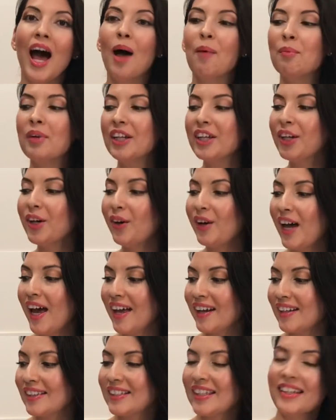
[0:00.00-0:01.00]
I'm going to go
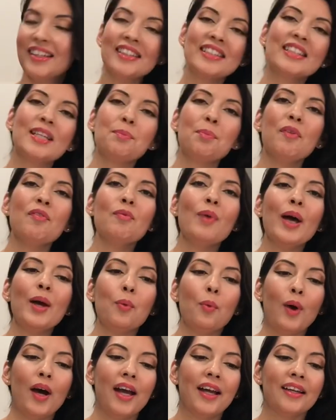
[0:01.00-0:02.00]
ahead and take a sip of
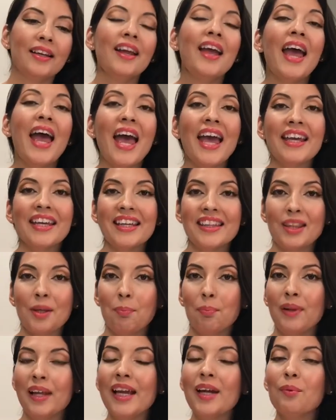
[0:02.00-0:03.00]
my wine and get the
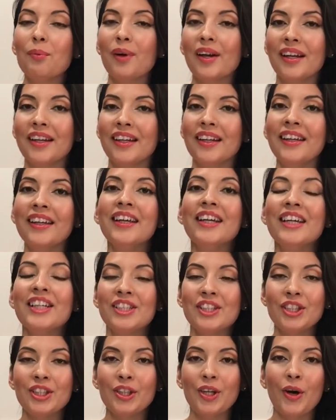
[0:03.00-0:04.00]
plate ready
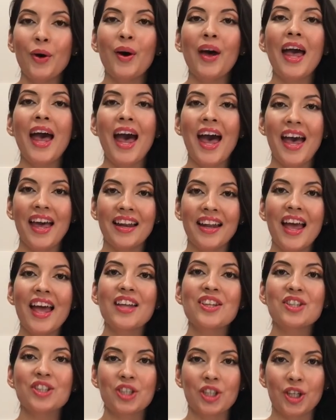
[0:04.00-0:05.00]
to go ahead
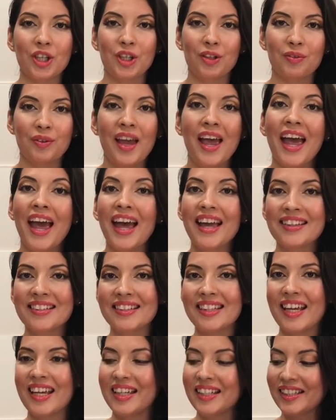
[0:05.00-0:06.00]
and serve and
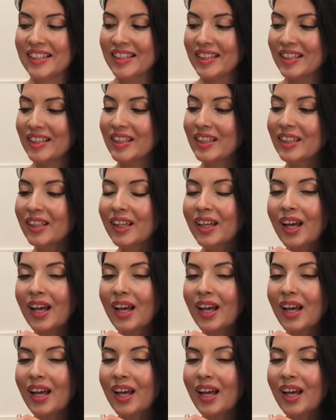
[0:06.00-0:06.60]
taste.